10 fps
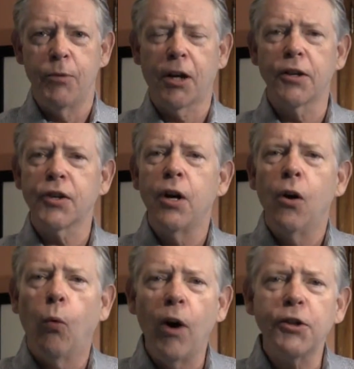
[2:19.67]
Because
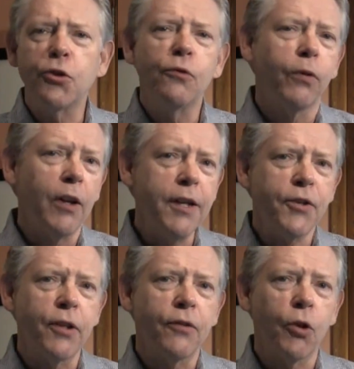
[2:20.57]
once you've
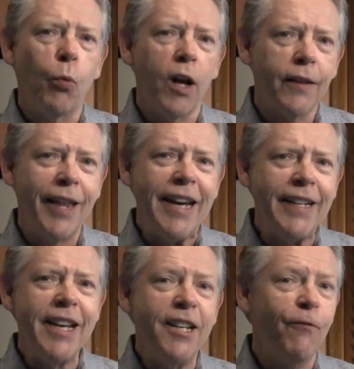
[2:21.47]
listened to what they
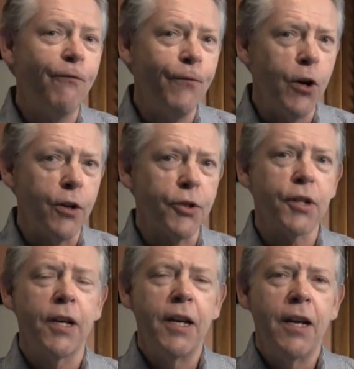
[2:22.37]
need first,